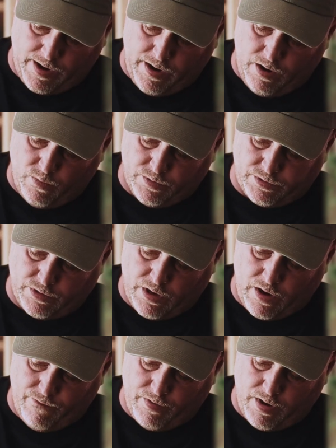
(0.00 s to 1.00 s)
here was
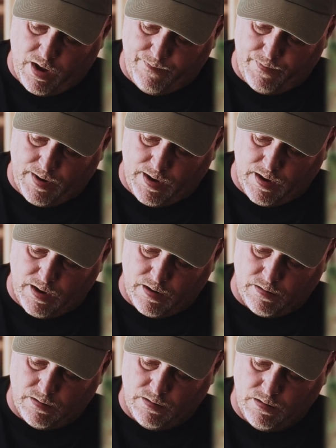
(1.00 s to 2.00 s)
covered up
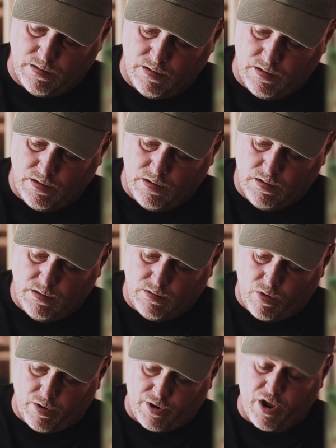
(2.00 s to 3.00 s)
in,
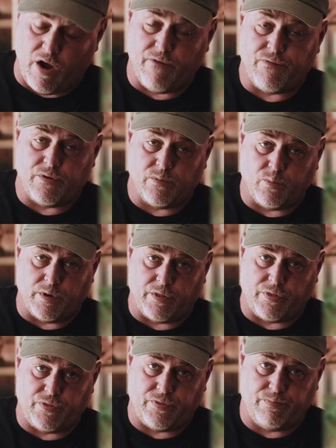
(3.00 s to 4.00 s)
or covered
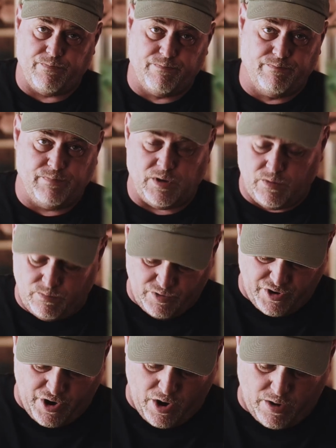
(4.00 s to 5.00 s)
with,
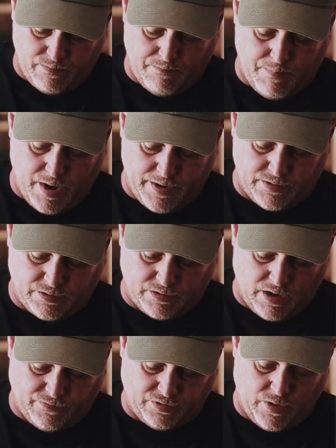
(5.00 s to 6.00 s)
dirt and mud and
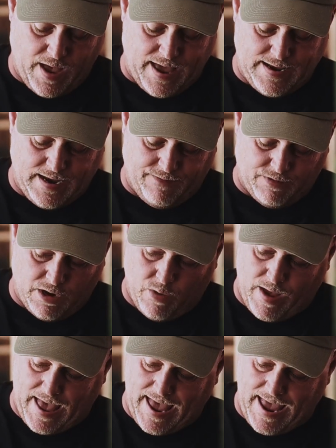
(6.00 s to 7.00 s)
stuff. So I didn't even know
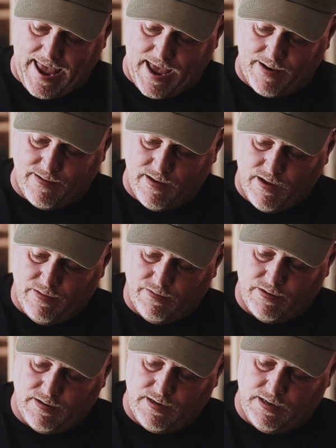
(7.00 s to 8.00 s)
it had
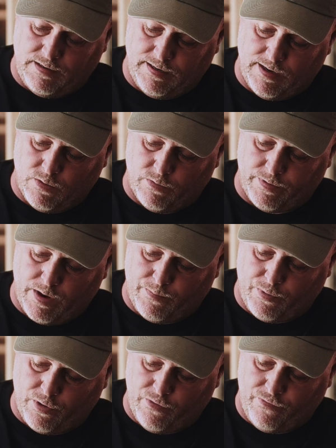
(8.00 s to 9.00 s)
the detail on that
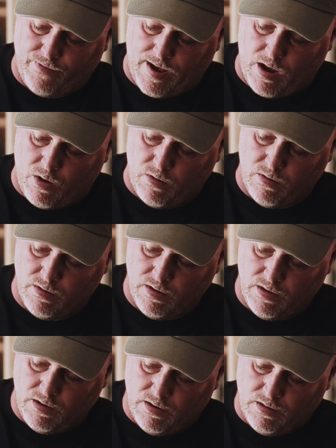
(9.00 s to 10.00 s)
profile.
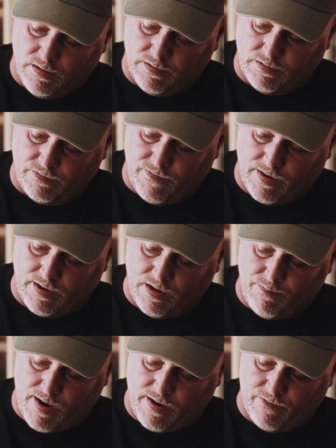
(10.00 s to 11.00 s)
So if I can get
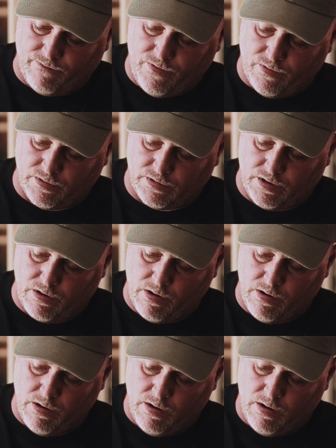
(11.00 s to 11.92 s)
it back in focus here,